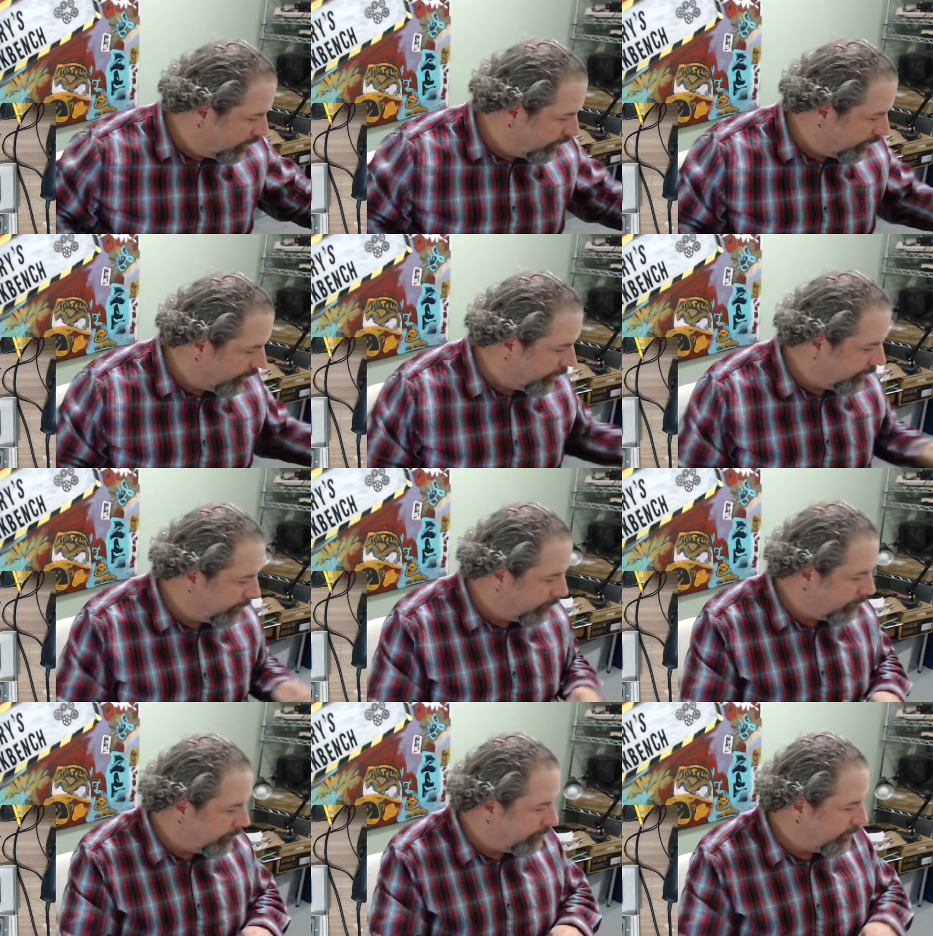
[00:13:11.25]

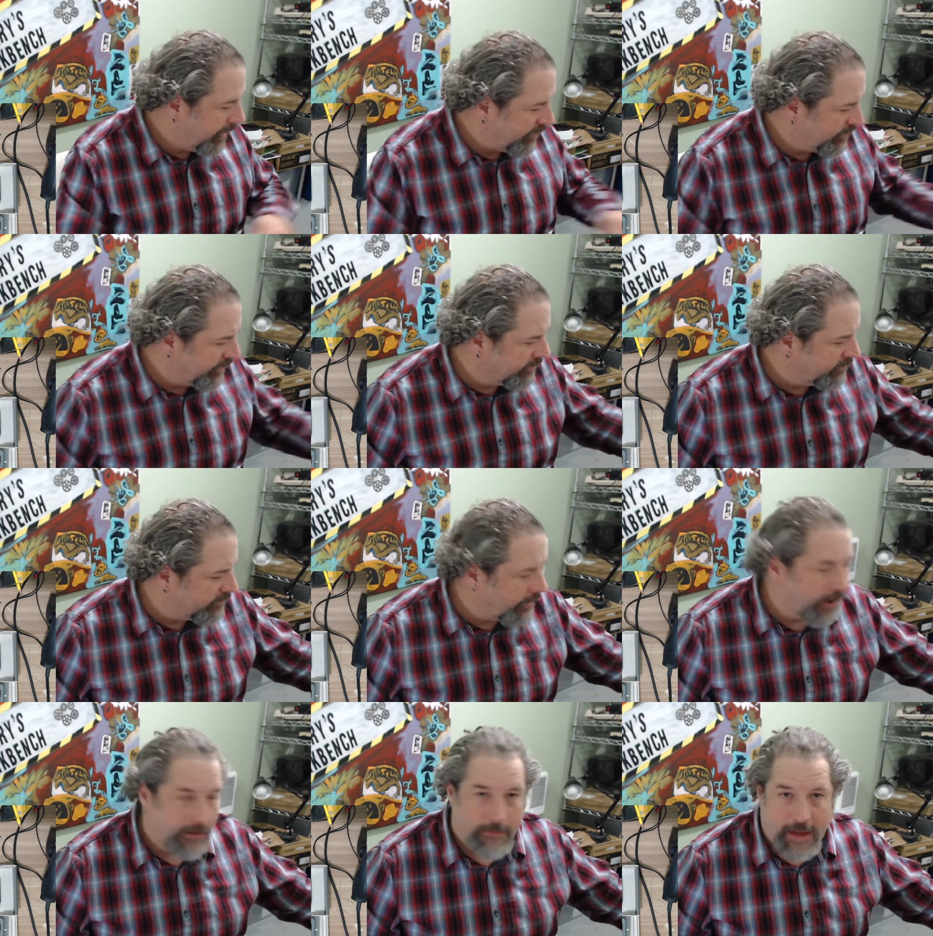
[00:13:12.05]
I think
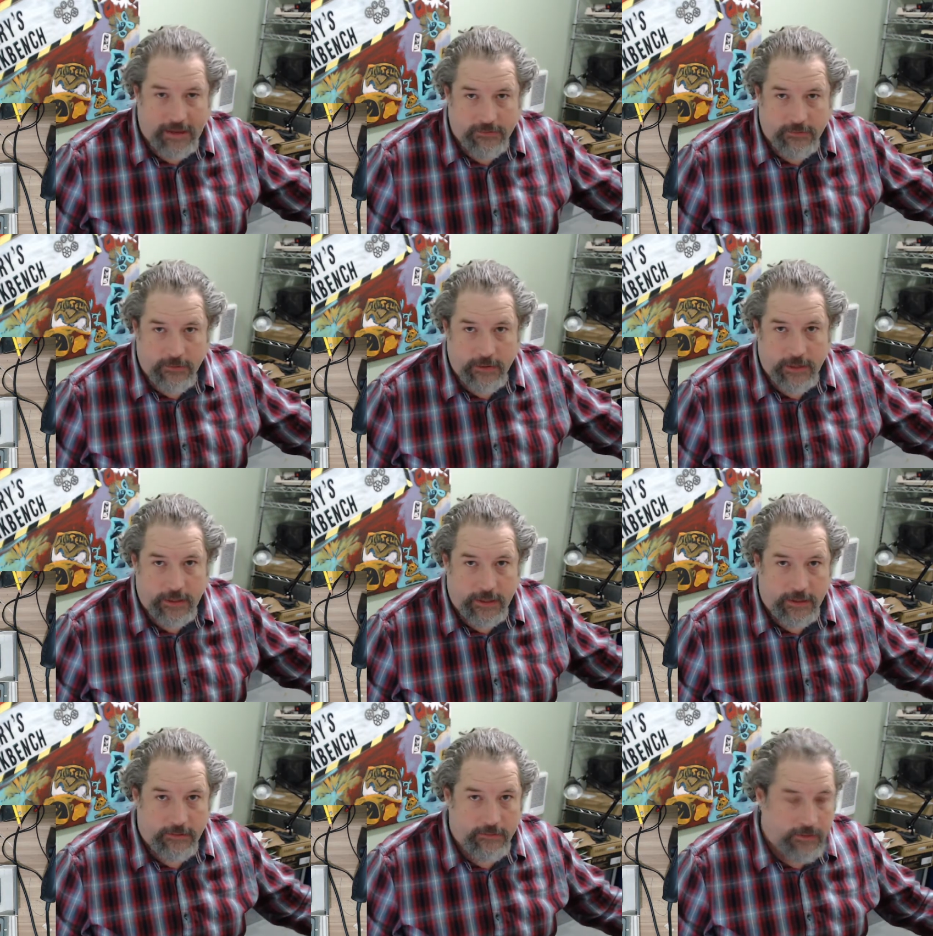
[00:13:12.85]
Sockmaster did
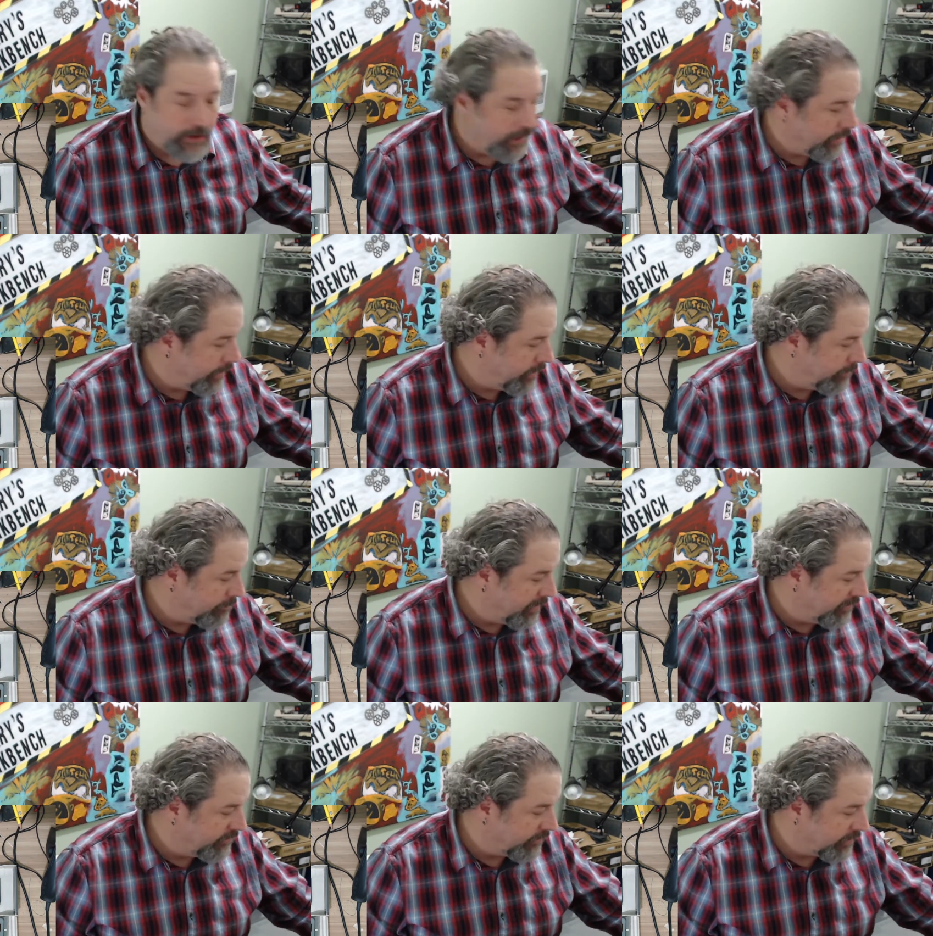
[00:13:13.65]
it, and
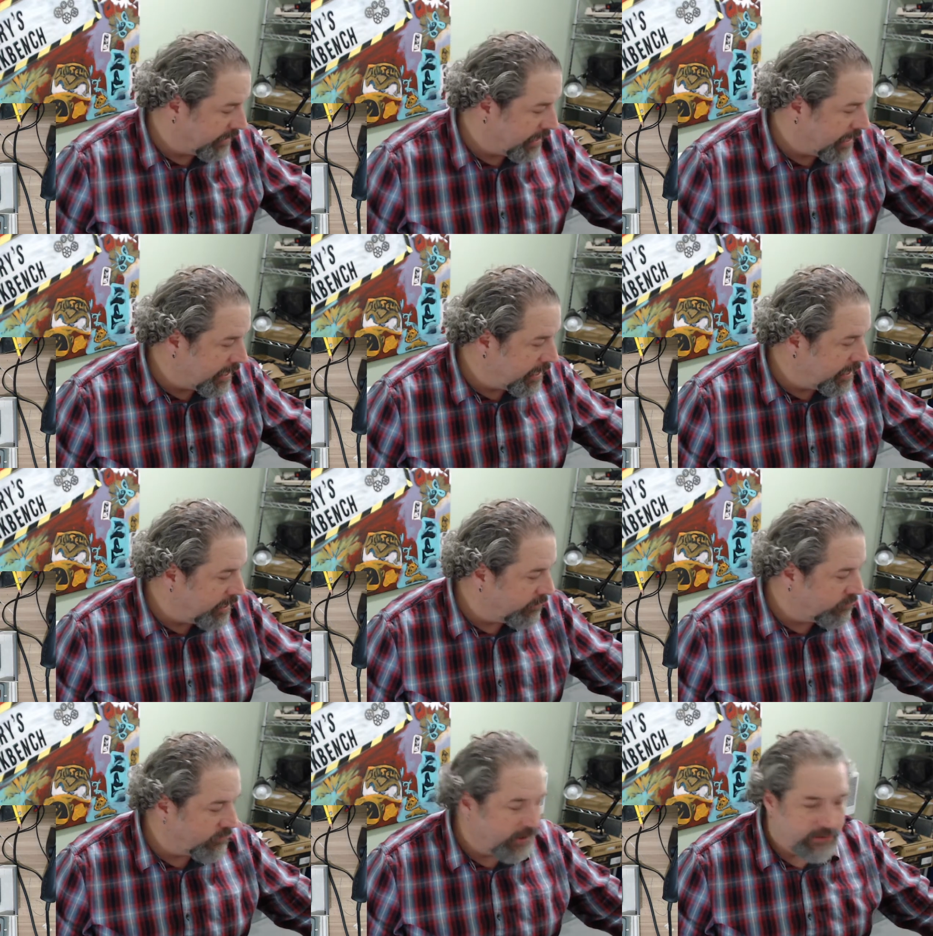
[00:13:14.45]
basically
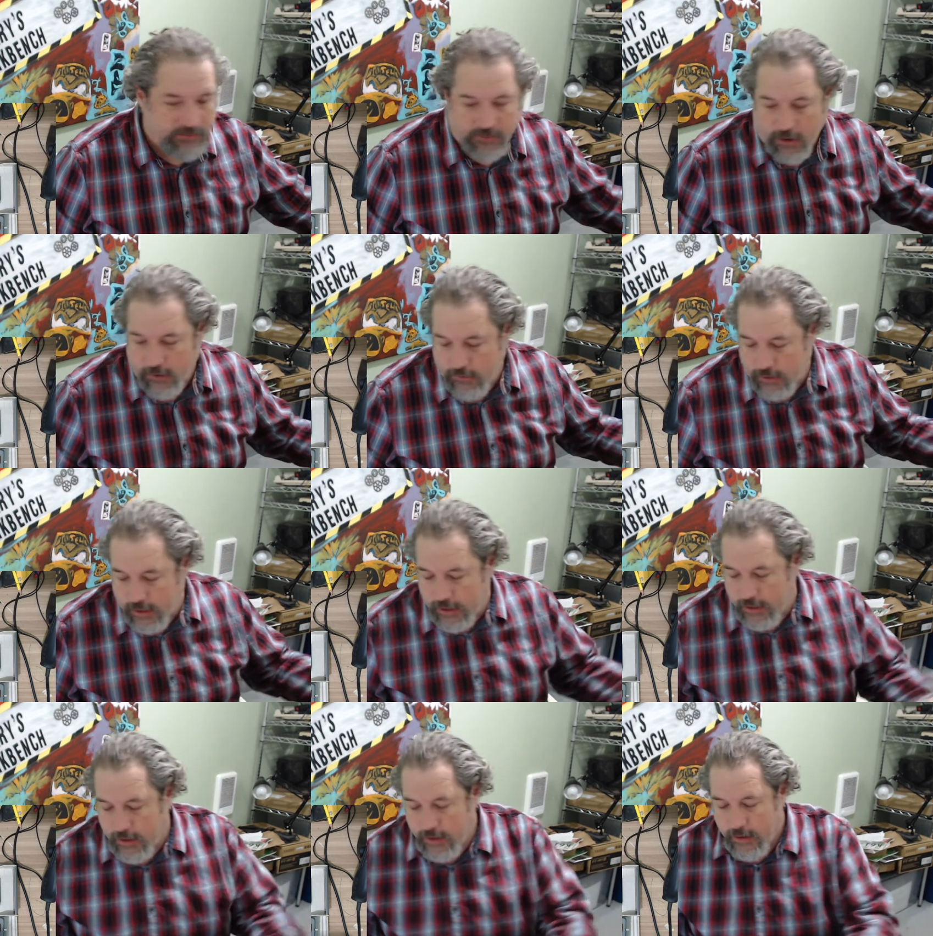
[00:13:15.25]
he transcoded